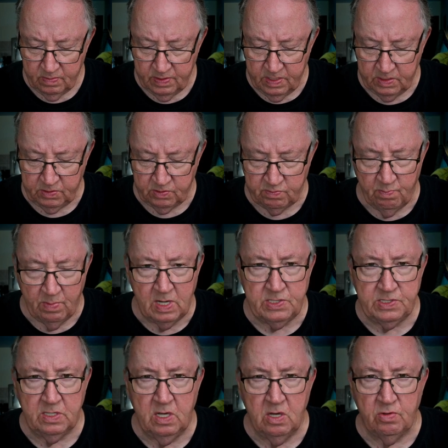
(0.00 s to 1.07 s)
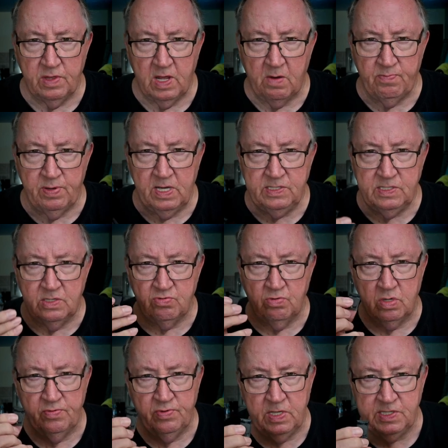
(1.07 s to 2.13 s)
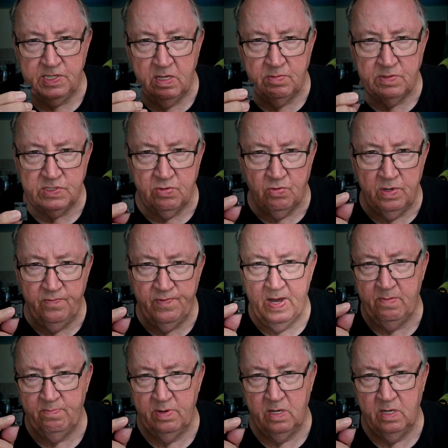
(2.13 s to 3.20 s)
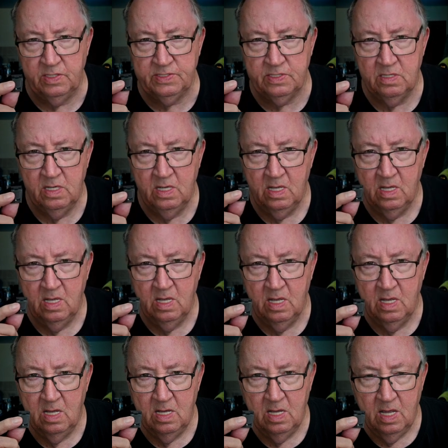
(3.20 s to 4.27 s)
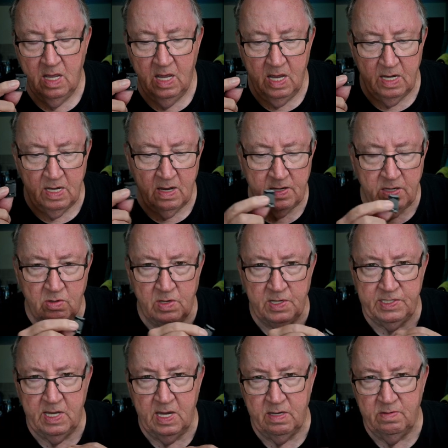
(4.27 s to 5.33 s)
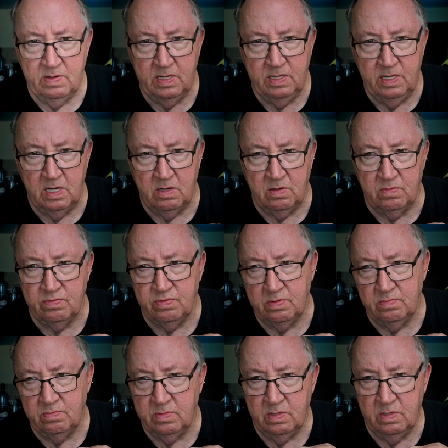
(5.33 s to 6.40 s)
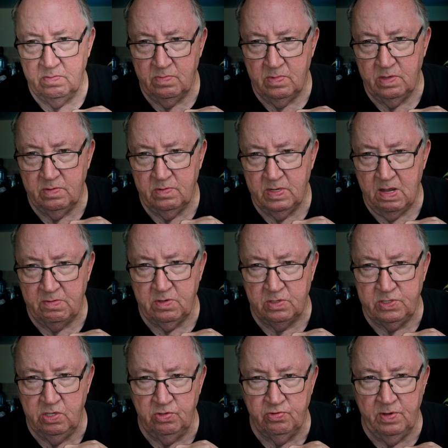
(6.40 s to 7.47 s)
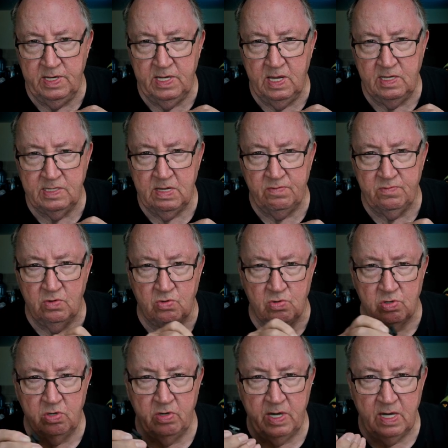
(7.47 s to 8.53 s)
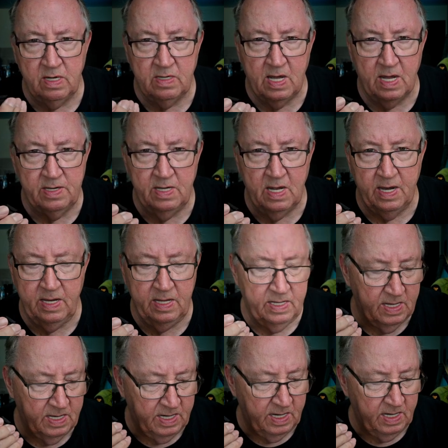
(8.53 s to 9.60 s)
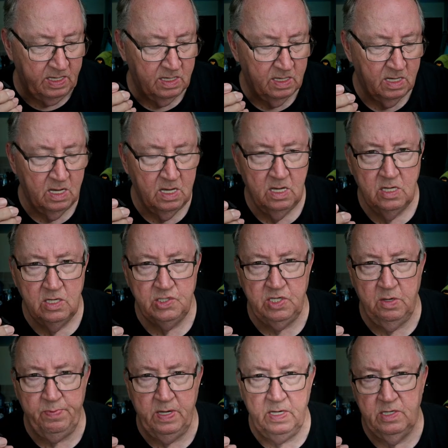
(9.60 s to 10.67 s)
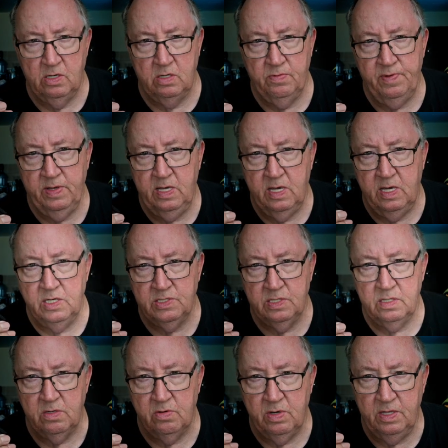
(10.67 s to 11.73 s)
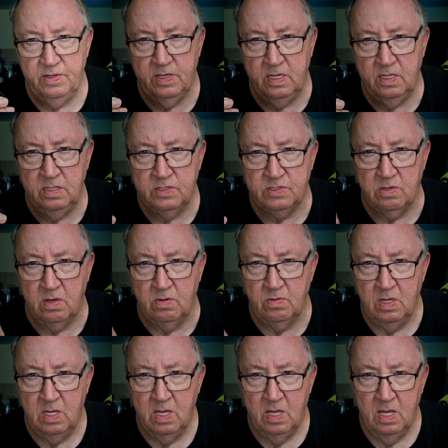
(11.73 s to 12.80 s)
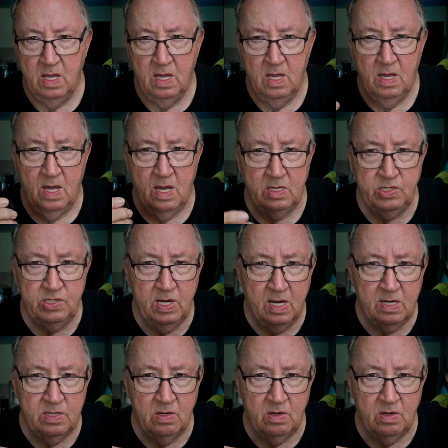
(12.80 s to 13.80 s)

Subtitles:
this was months ago that I placed this order for this thing. It was $25. And I noticed that, you know, after 2 or 3 days after ordering it, I didn't get any shipping notification or anything. So I checked